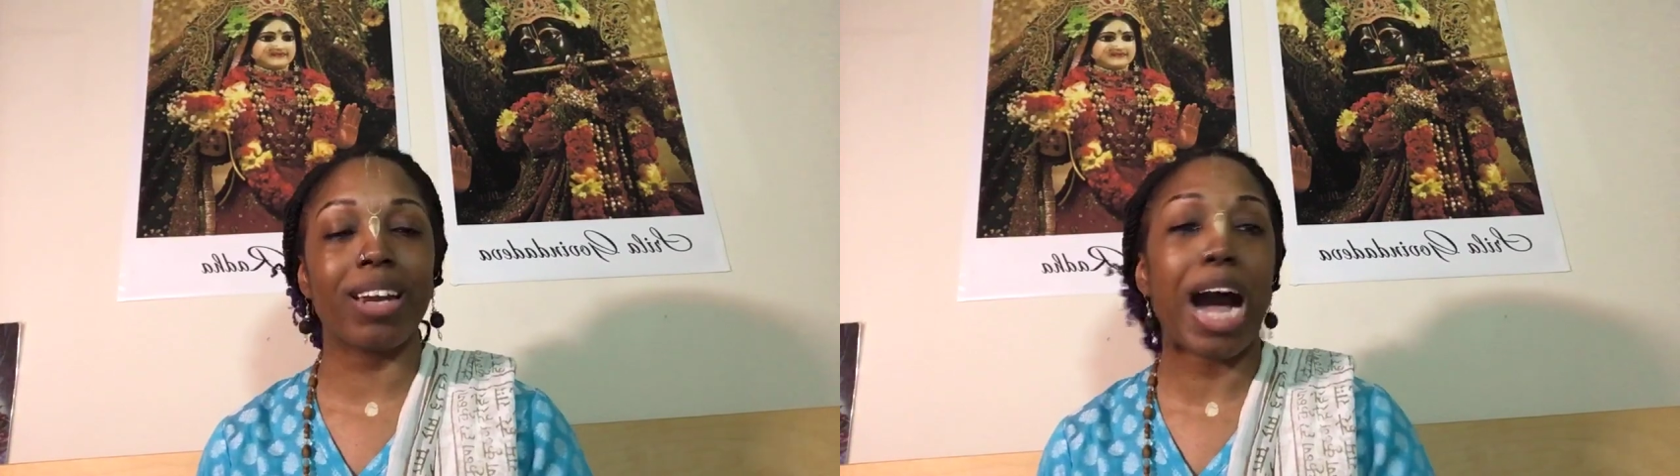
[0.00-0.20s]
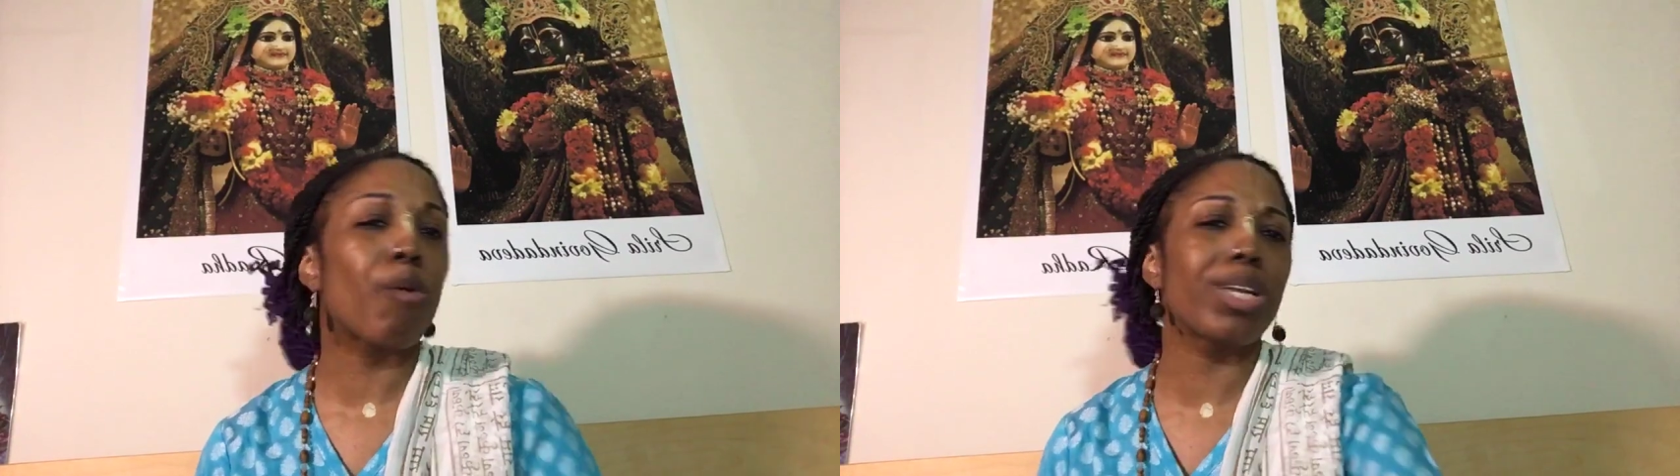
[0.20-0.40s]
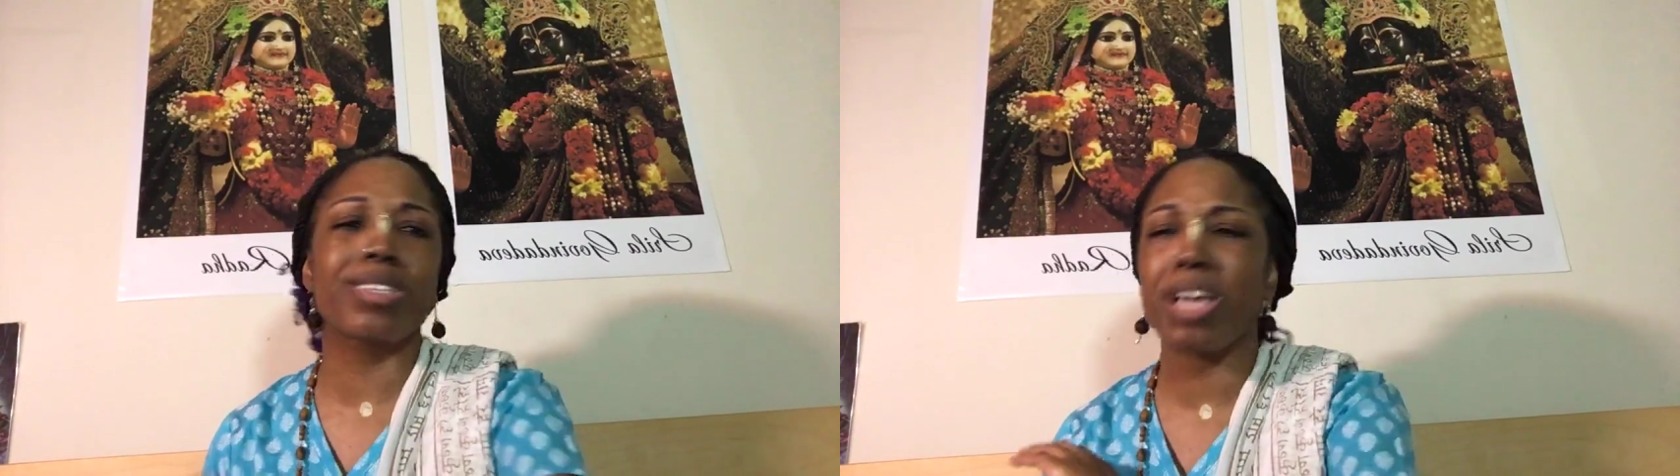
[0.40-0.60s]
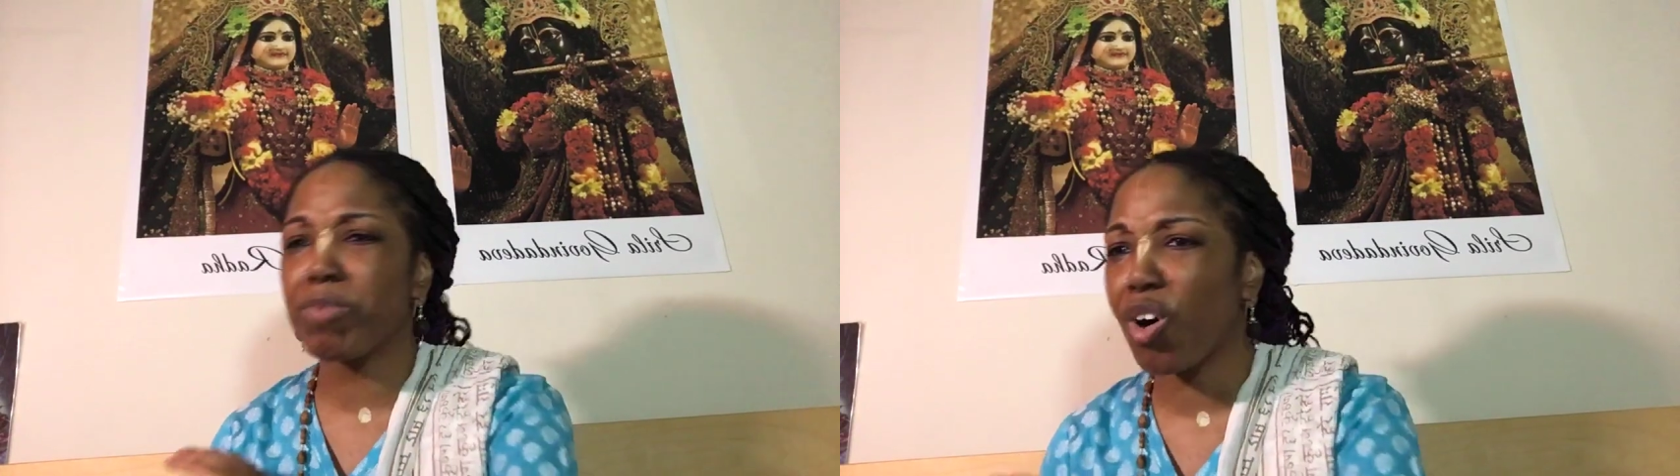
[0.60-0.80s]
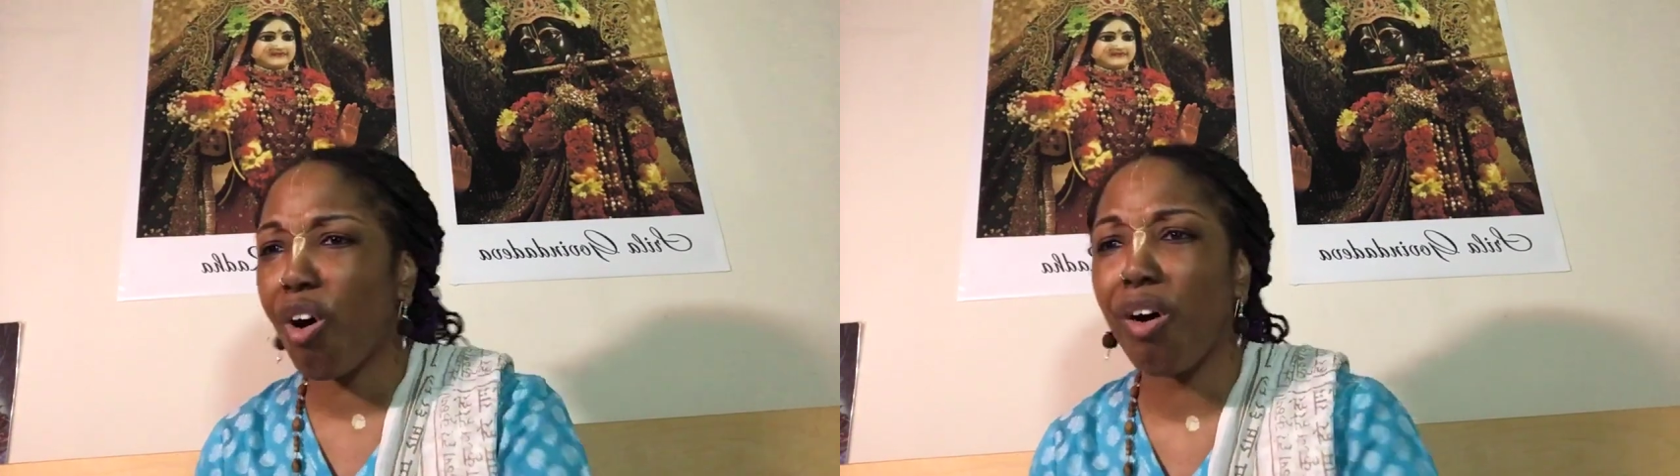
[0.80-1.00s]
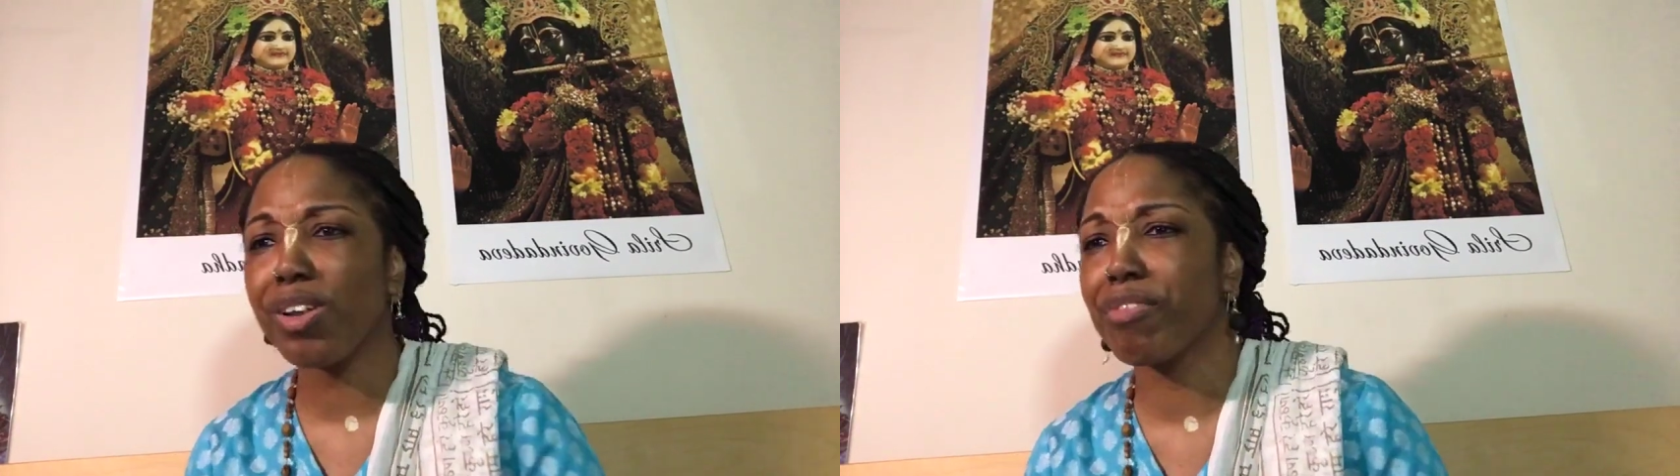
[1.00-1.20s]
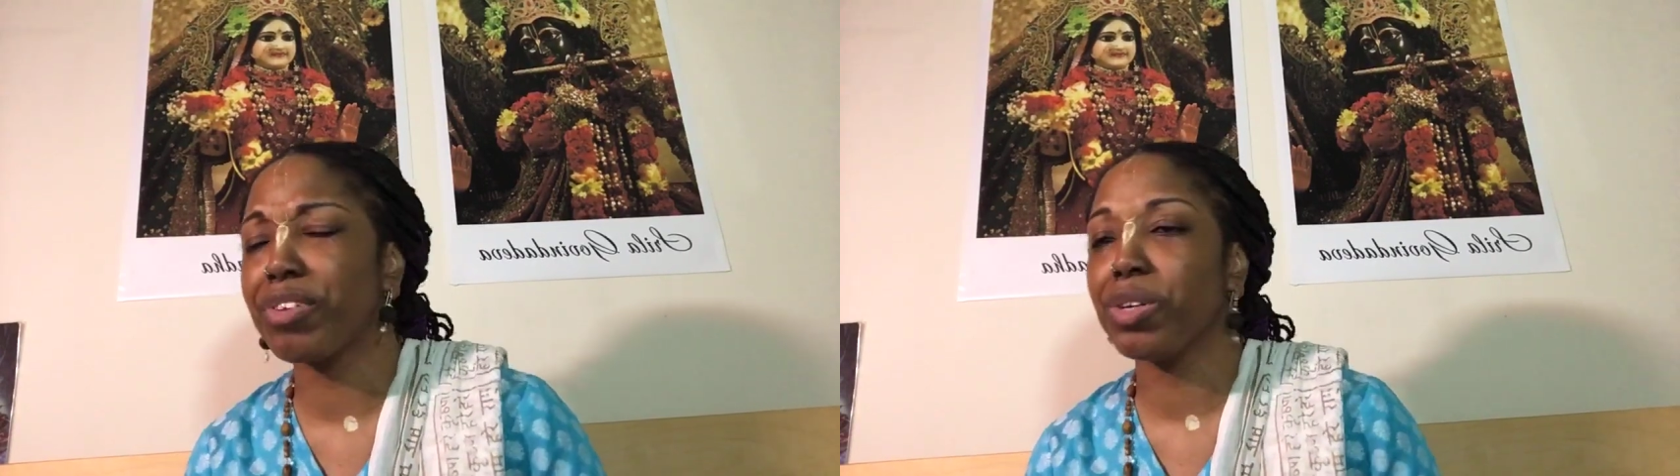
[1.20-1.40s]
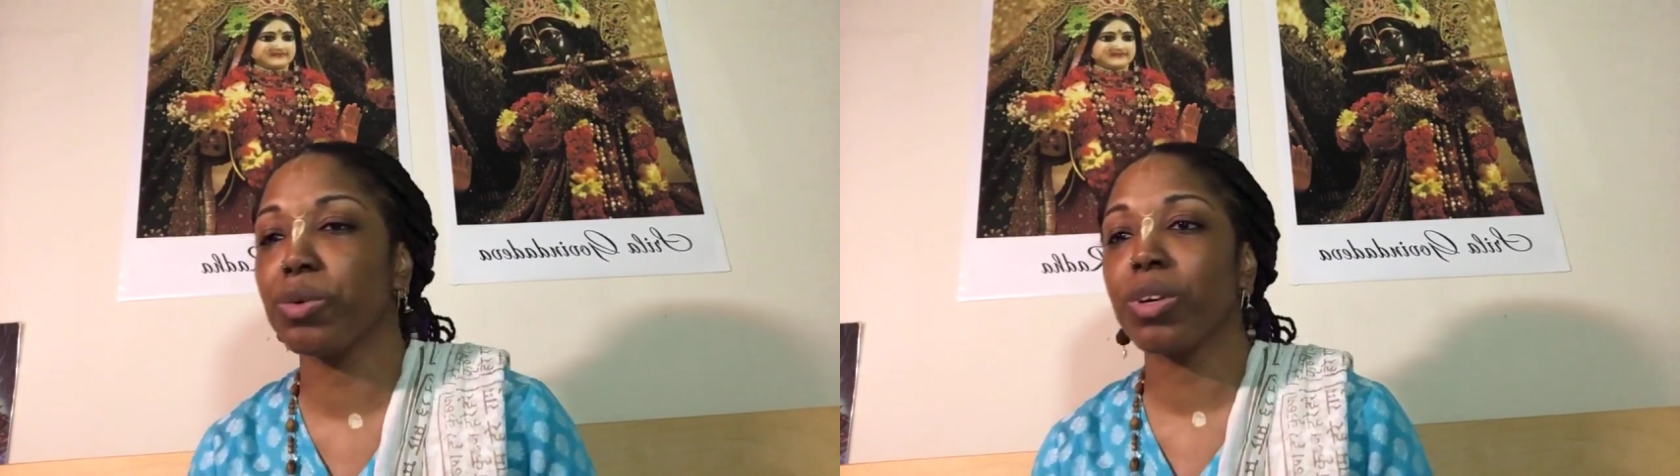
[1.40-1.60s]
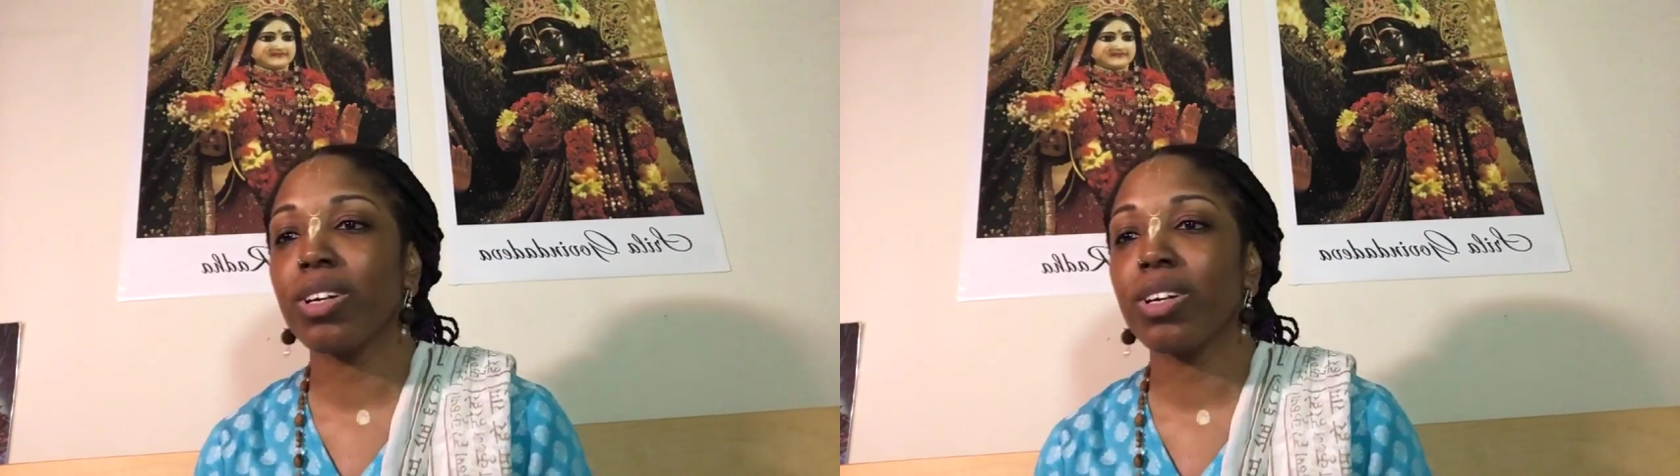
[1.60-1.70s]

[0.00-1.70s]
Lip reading: I will accept all of you.